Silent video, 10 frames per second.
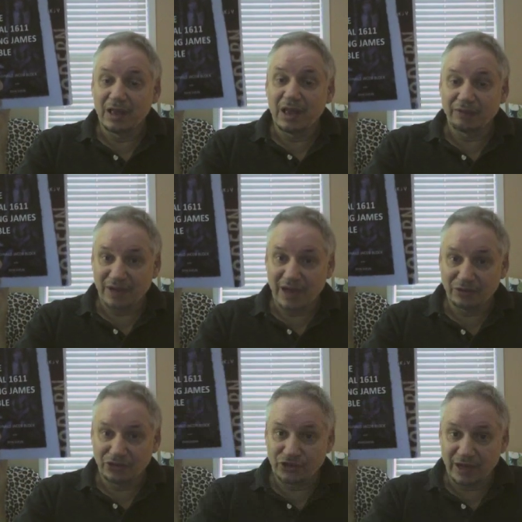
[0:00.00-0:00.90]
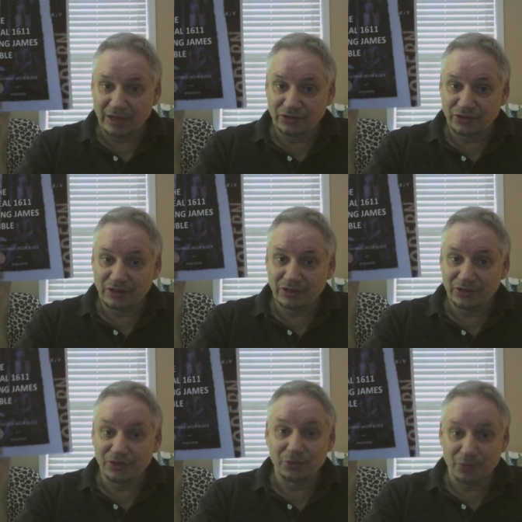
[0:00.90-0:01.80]
have now changed
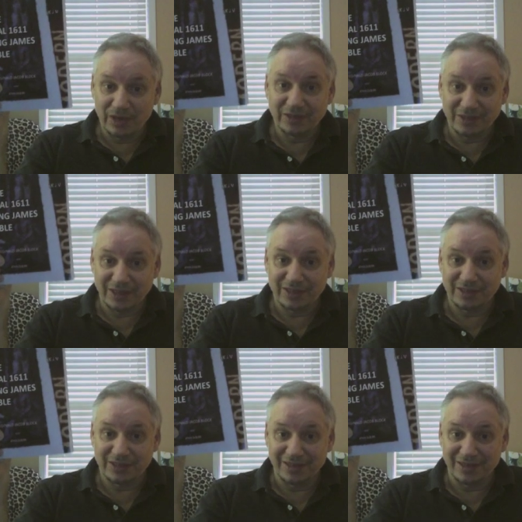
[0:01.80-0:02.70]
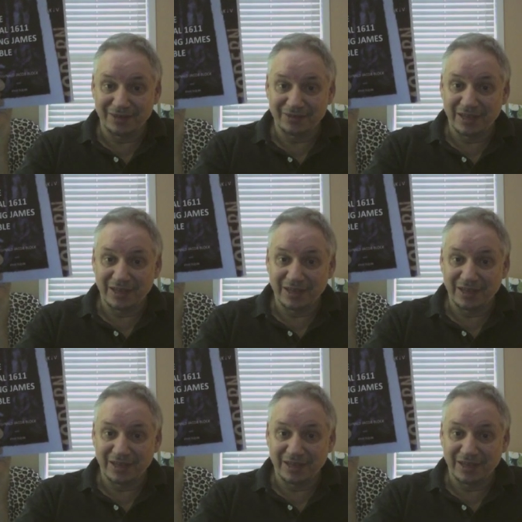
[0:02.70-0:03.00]
to the real 1611